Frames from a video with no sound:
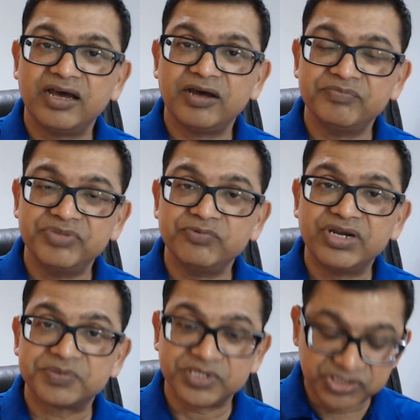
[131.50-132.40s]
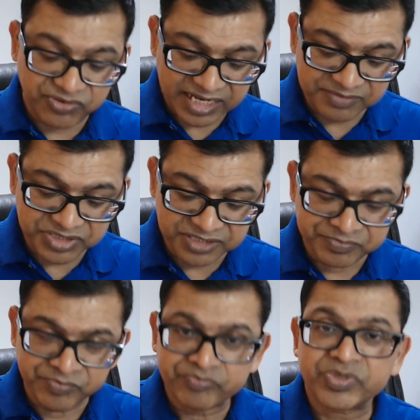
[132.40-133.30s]
beware of the scribes,
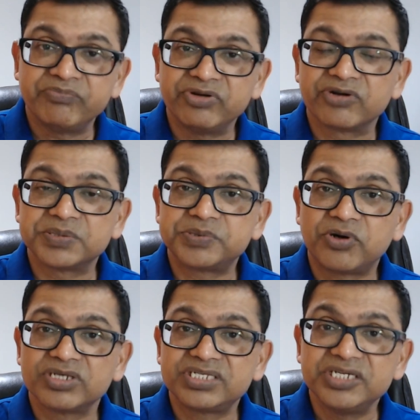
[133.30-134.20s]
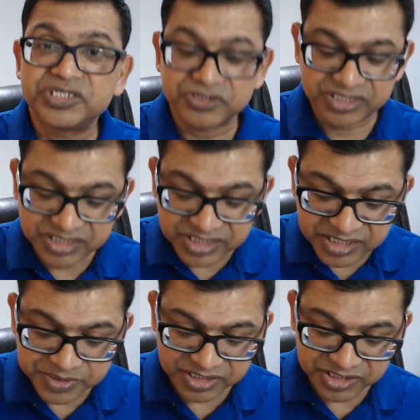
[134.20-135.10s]
beware of false teachers,
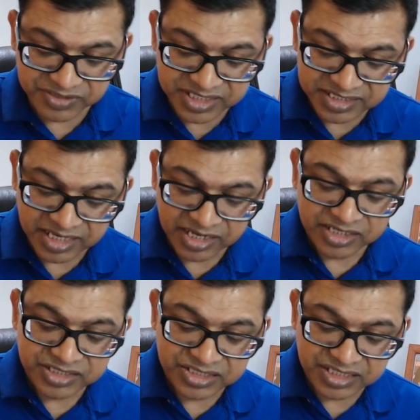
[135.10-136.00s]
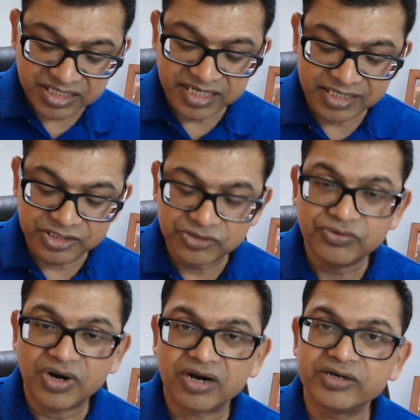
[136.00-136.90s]
deceivers. And so he says, see that you
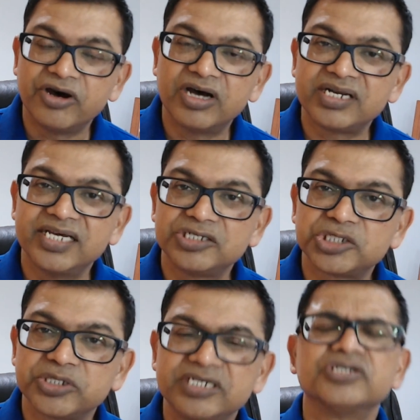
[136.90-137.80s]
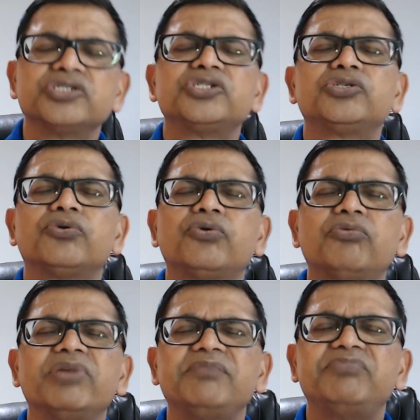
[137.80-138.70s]
are not led astray. So
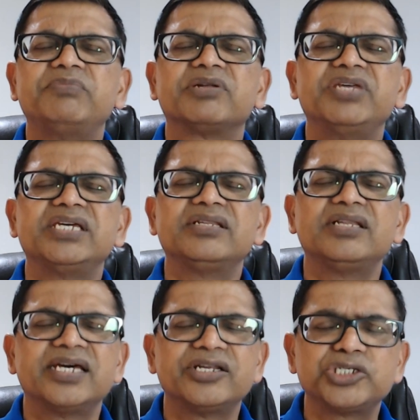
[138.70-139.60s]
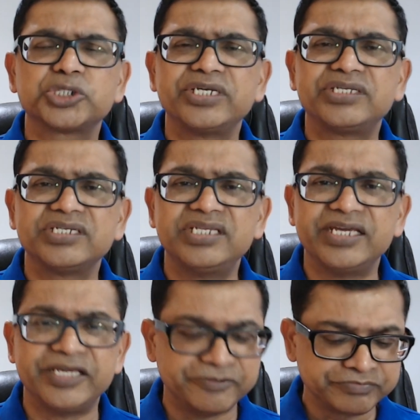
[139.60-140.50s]
many people are being led astray today.